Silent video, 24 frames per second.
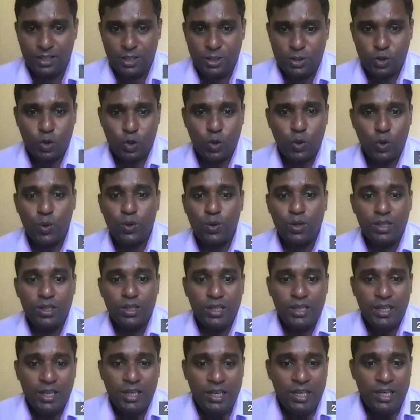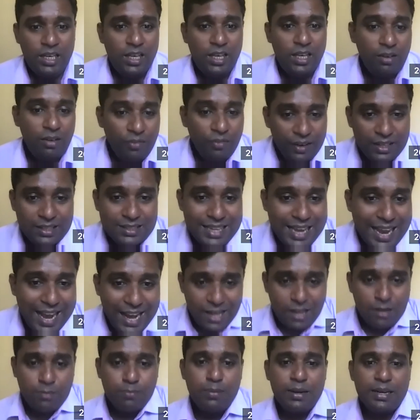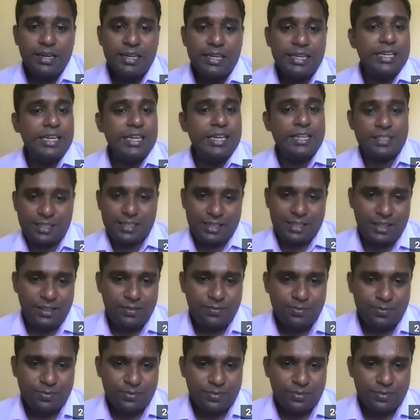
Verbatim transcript: So if it is 8 milliliter,